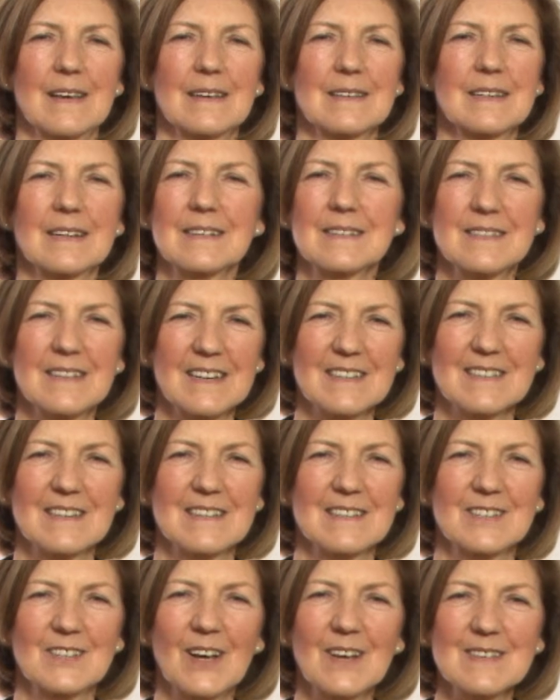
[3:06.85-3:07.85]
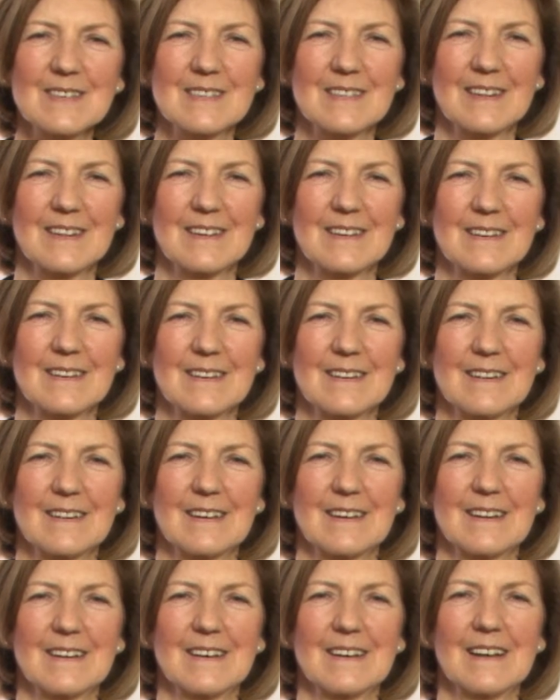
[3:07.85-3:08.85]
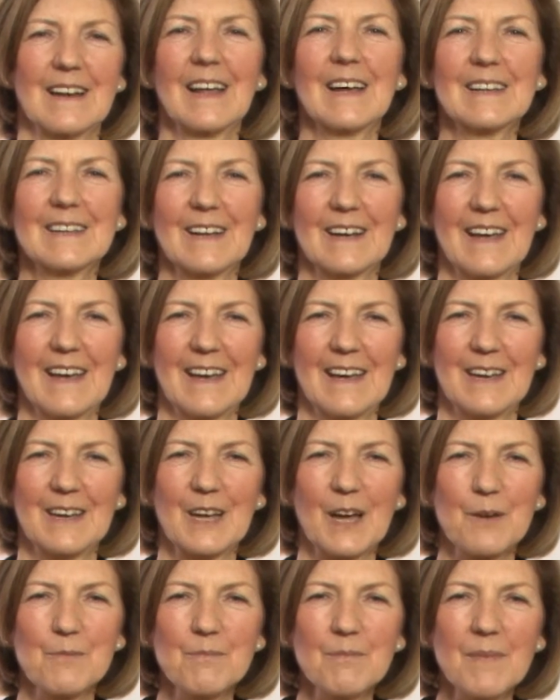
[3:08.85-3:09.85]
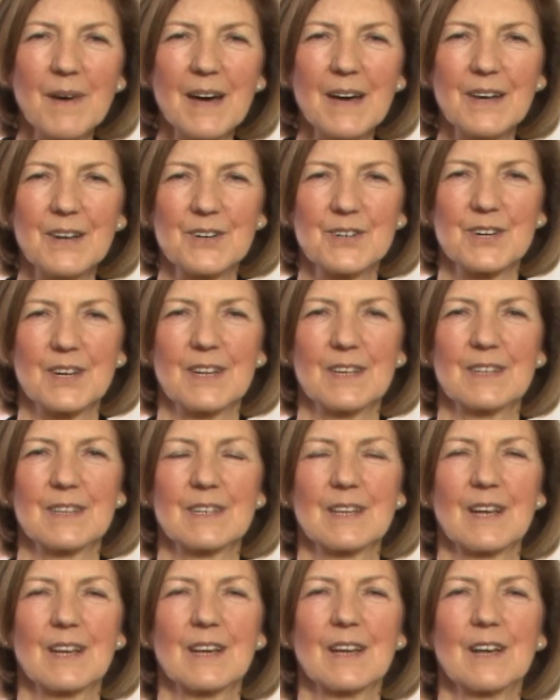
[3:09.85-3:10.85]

Success is just uh, like the cake, emergent